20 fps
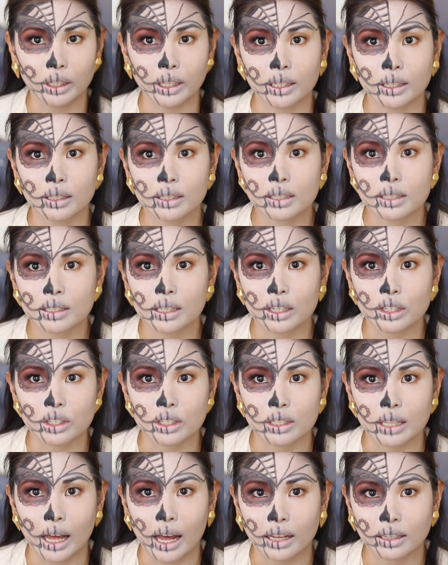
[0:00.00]
it, such
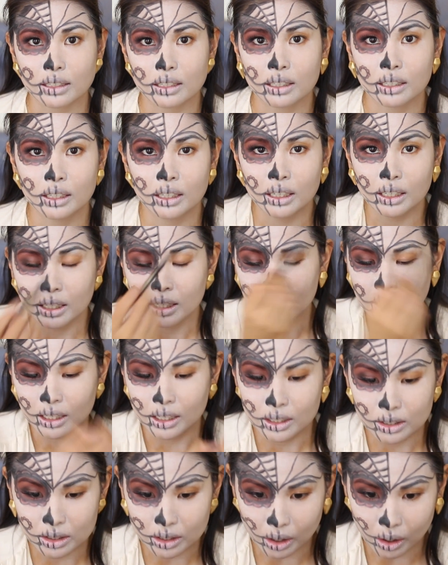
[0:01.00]
as that.
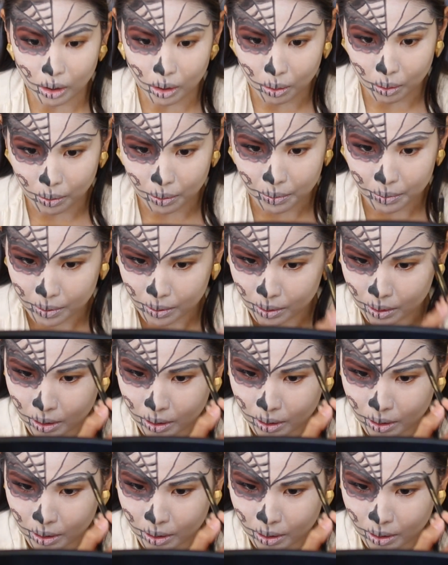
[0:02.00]
So